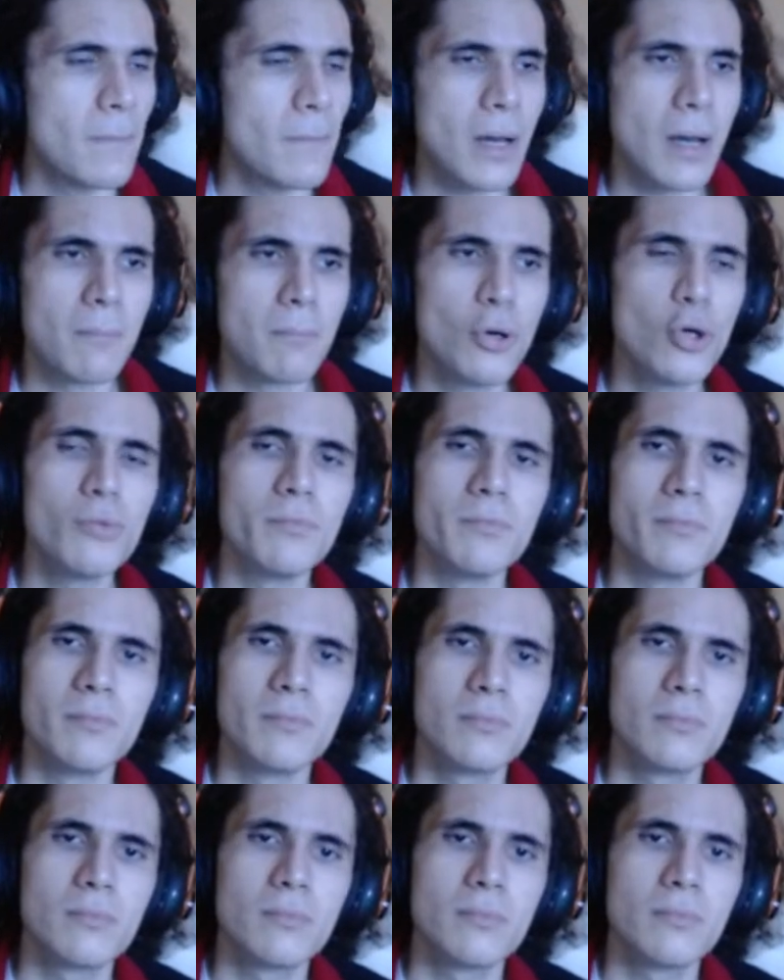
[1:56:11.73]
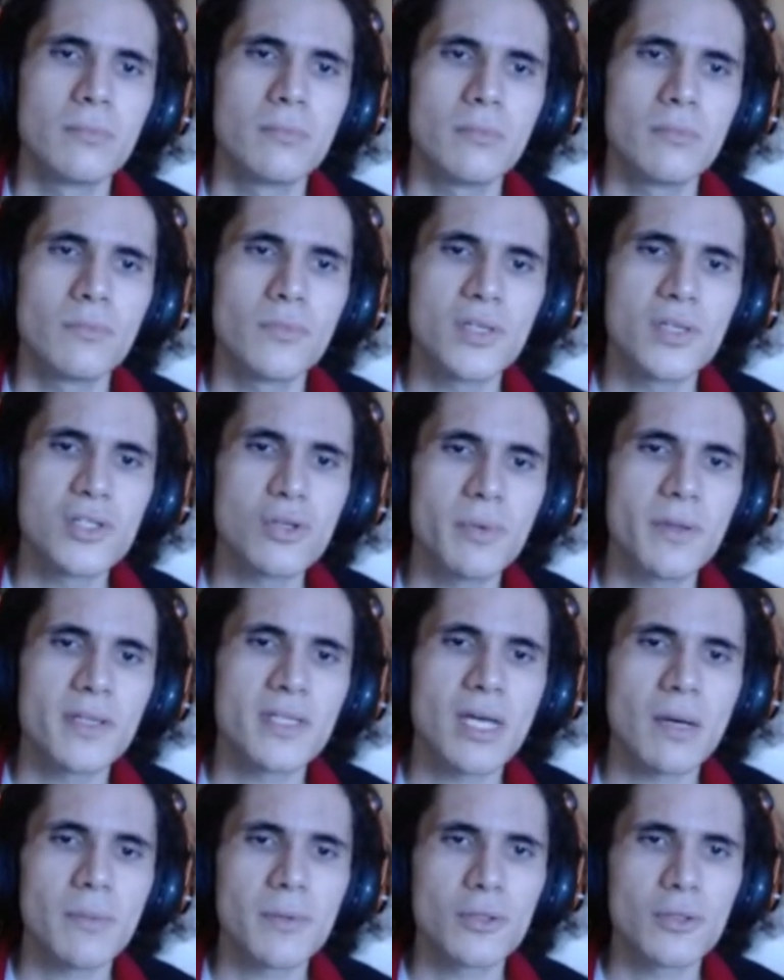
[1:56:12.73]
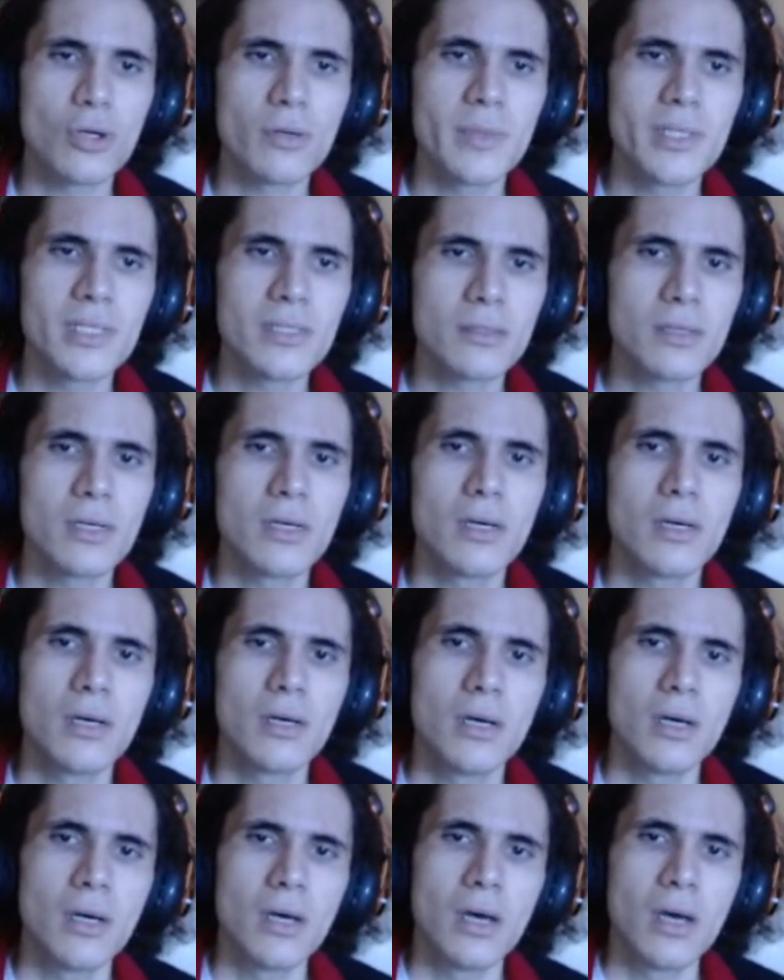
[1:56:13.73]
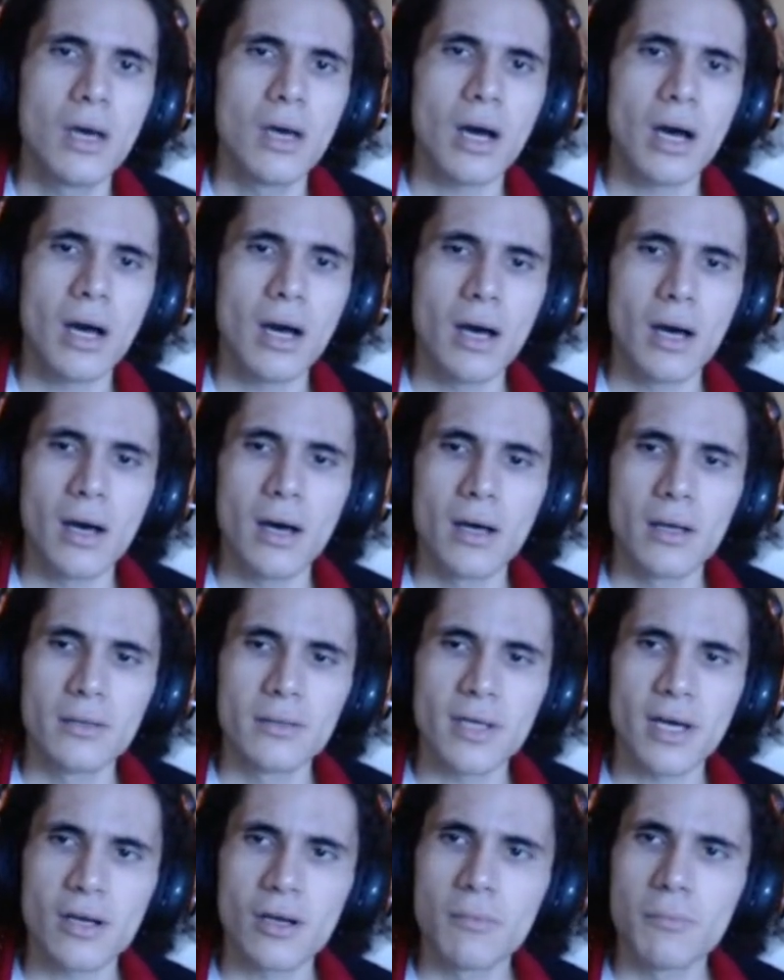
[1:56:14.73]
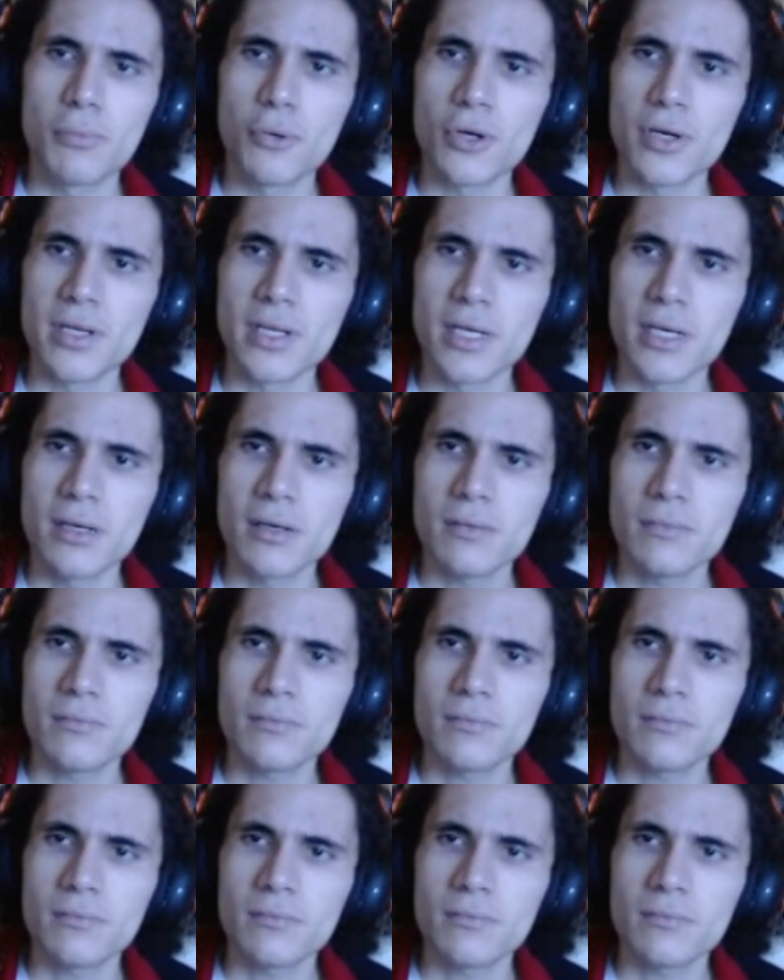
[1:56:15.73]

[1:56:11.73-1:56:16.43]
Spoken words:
And boom. This will be the type of tournament. And I can put in here.